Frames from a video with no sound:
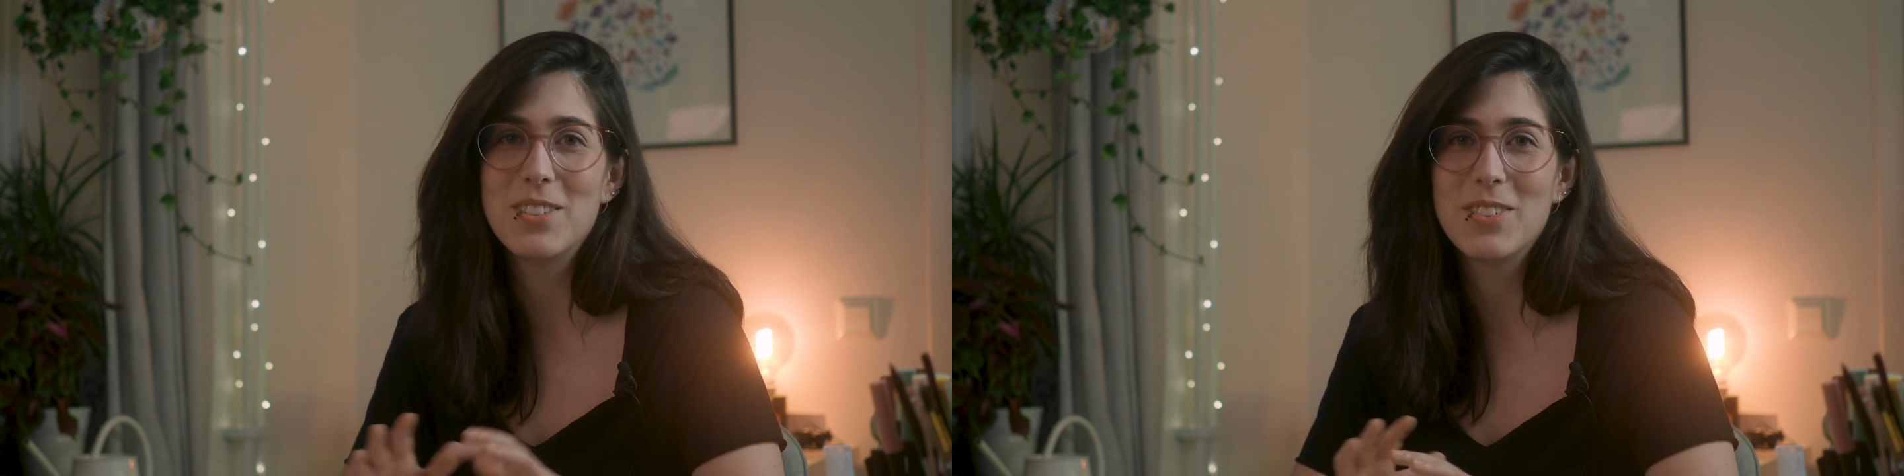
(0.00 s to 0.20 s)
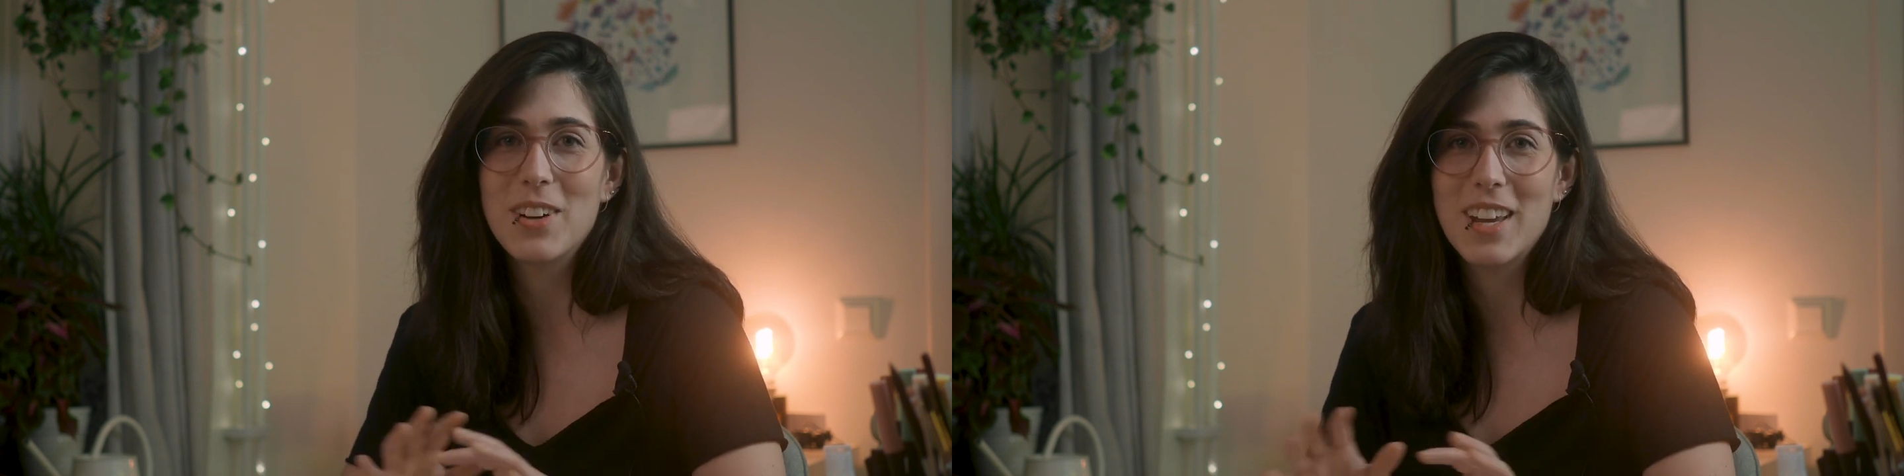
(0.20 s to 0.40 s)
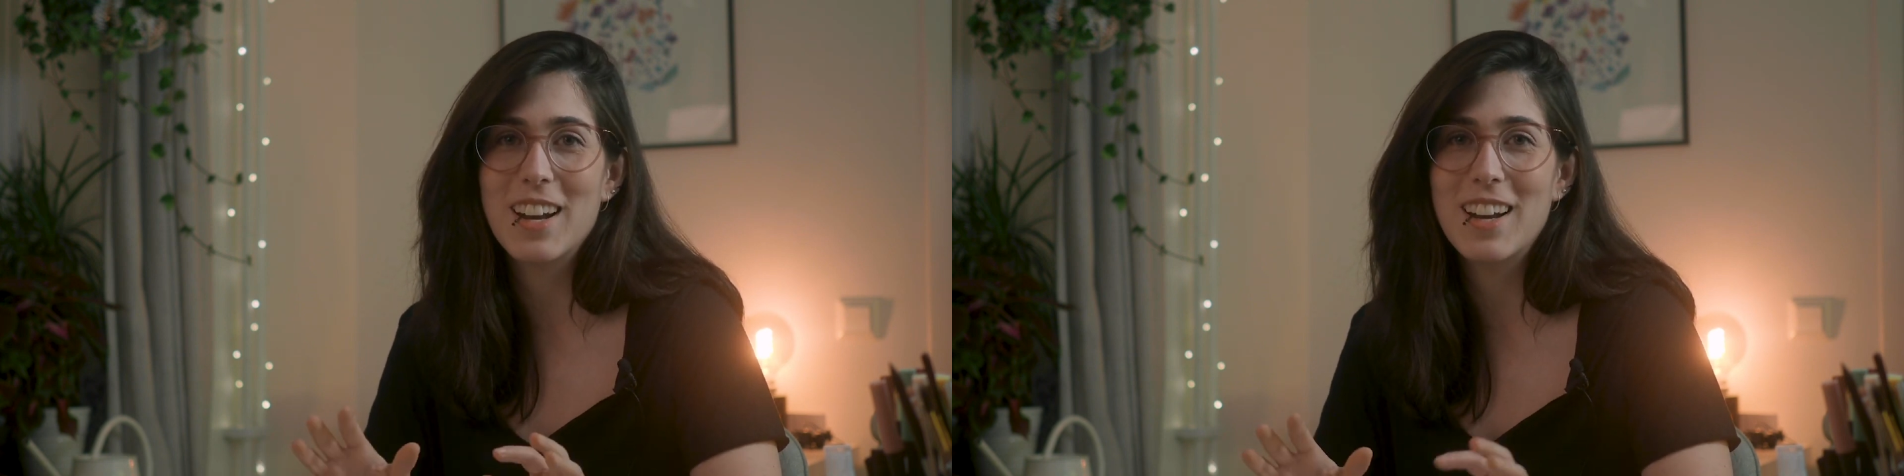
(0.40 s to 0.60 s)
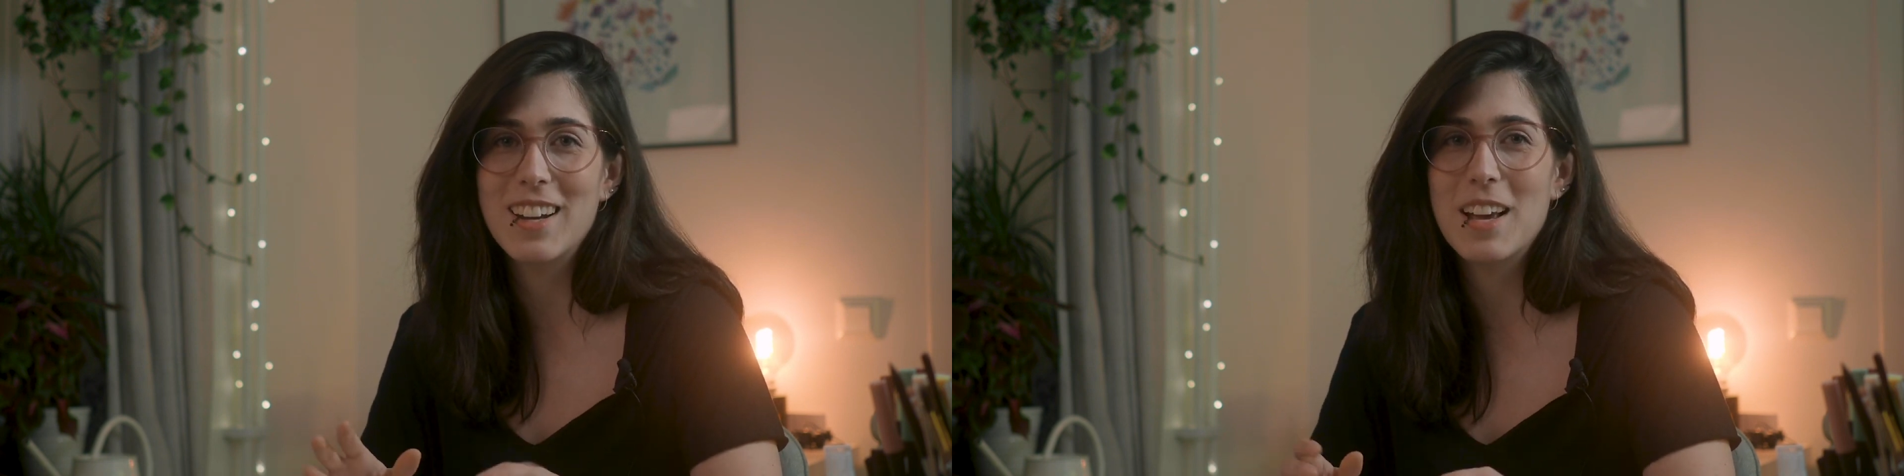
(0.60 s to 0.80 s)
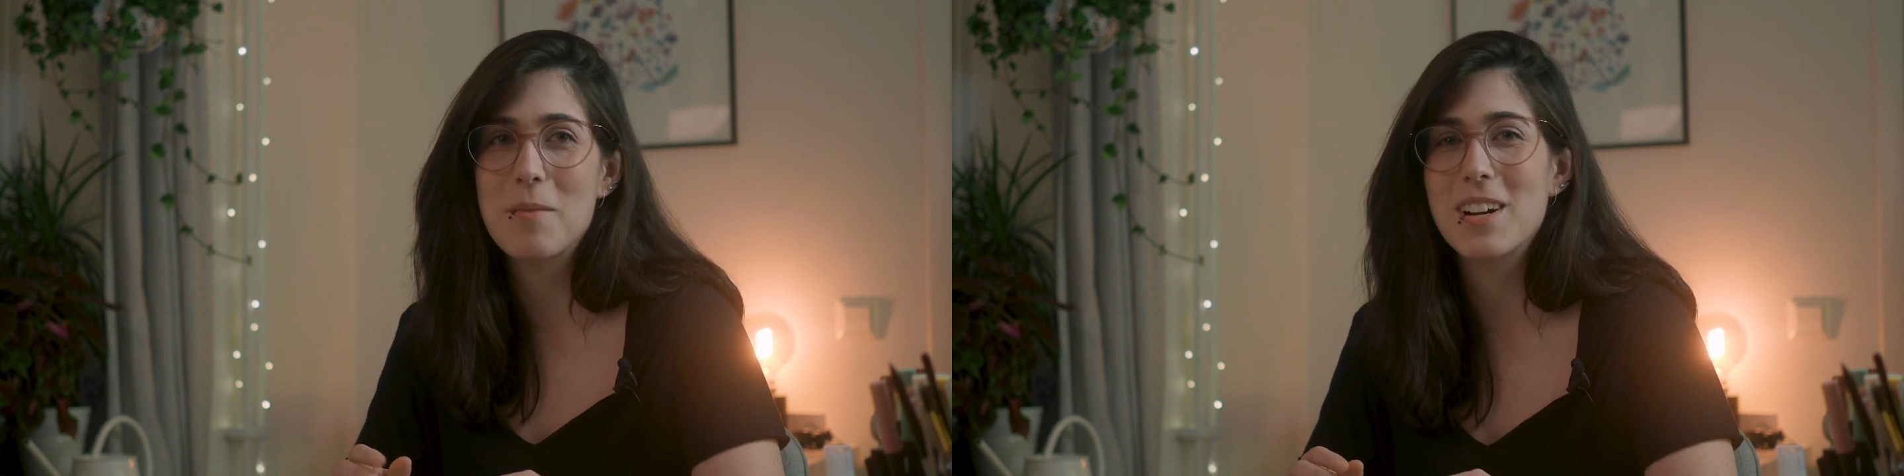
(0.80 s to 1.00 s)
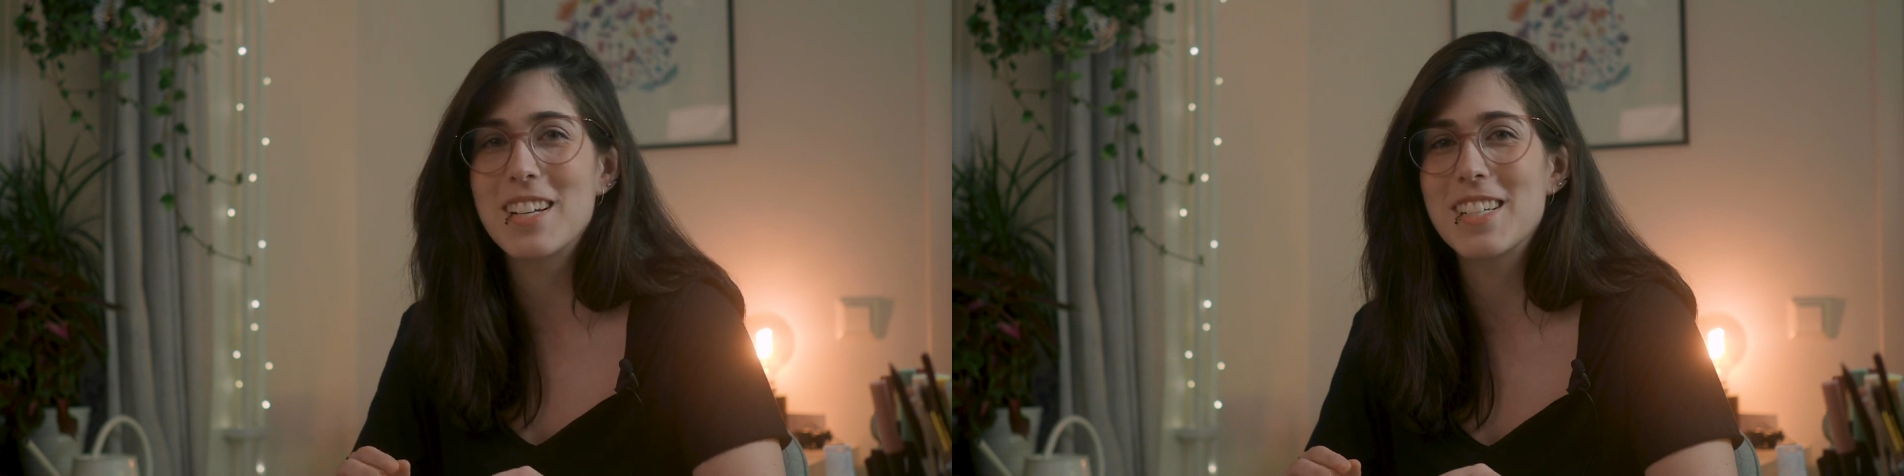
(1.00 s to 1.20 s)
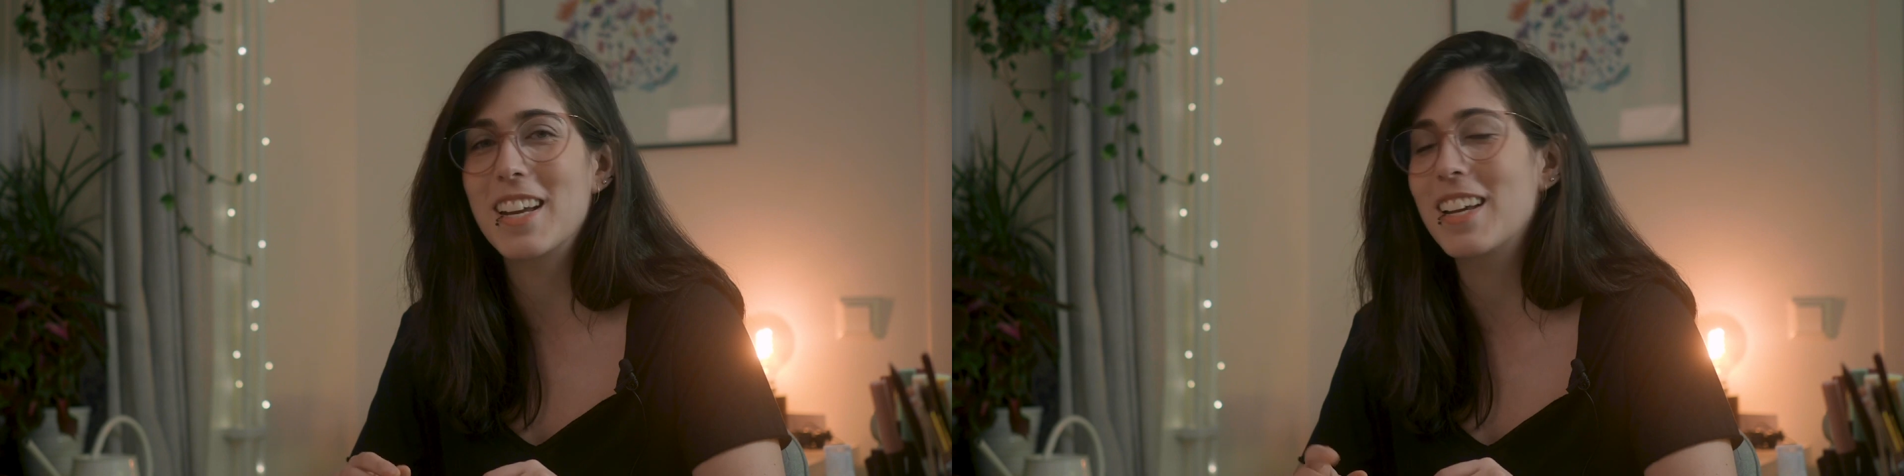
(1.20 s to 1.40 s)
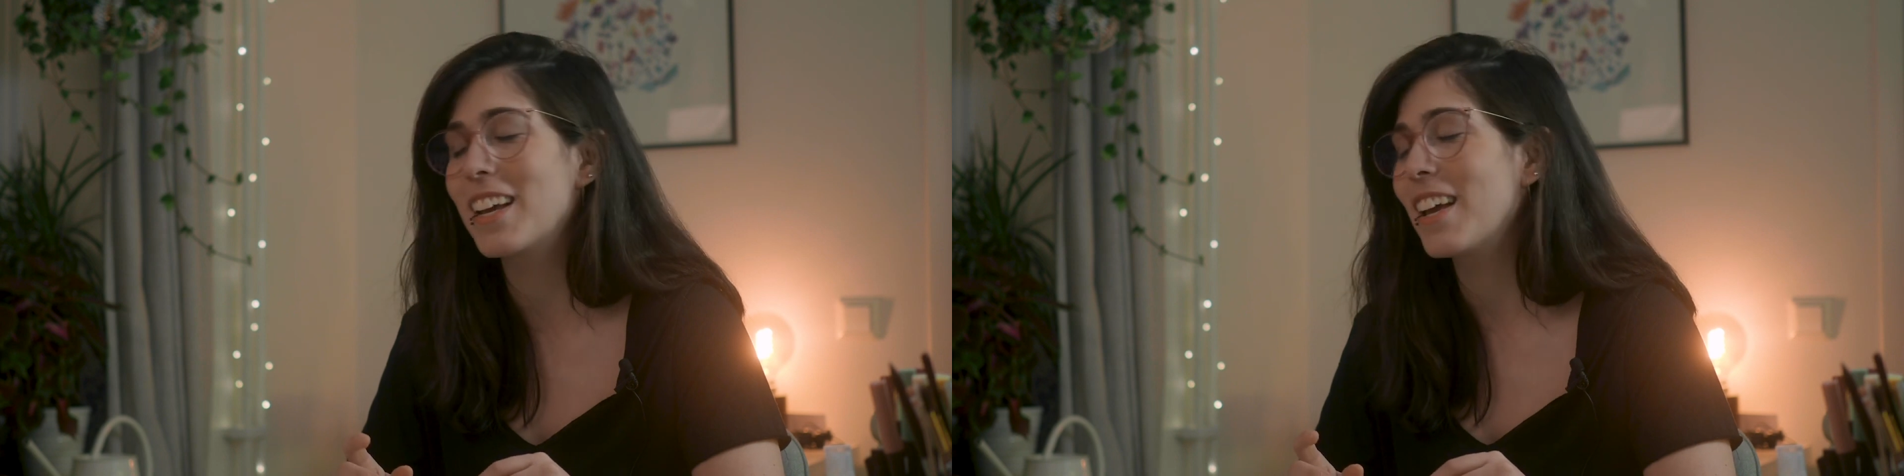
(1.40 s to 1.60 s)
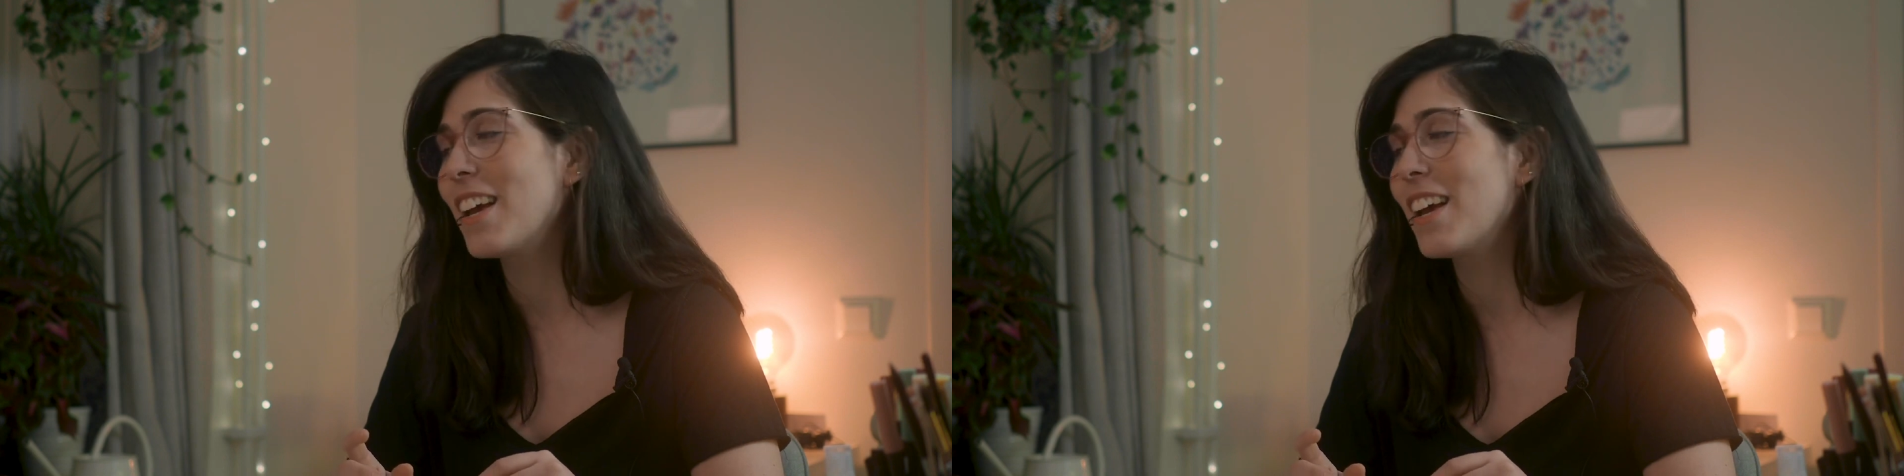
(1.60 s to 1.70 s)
to not get any camera shake.